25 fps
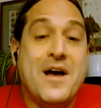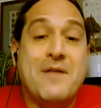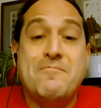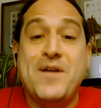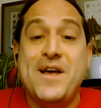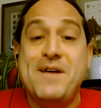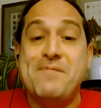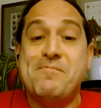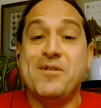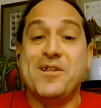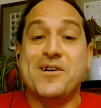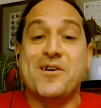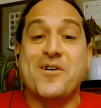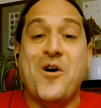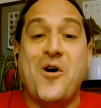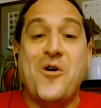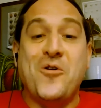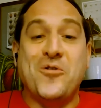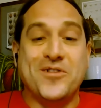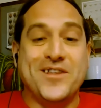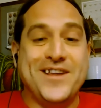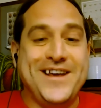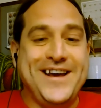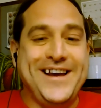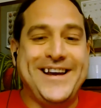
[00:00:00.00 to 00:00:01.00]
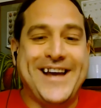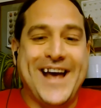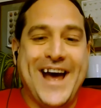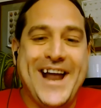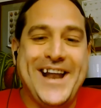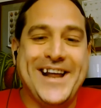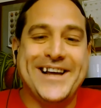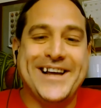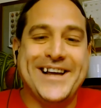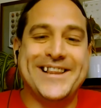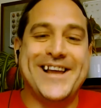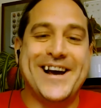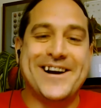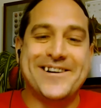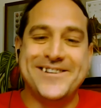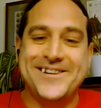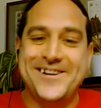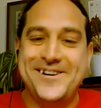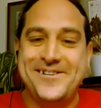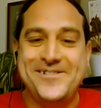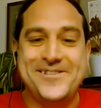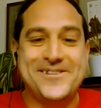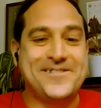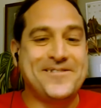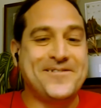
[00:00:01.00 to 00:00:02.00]
people are only getting their
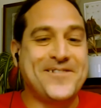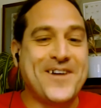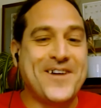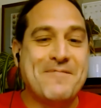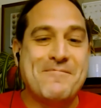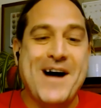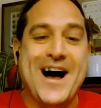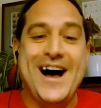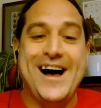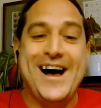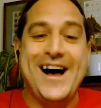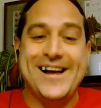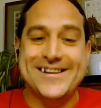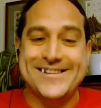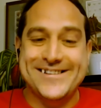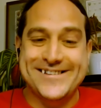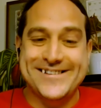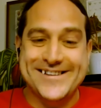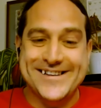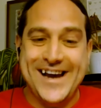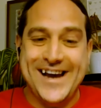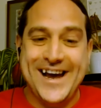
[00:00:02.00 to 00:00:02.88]
news from us.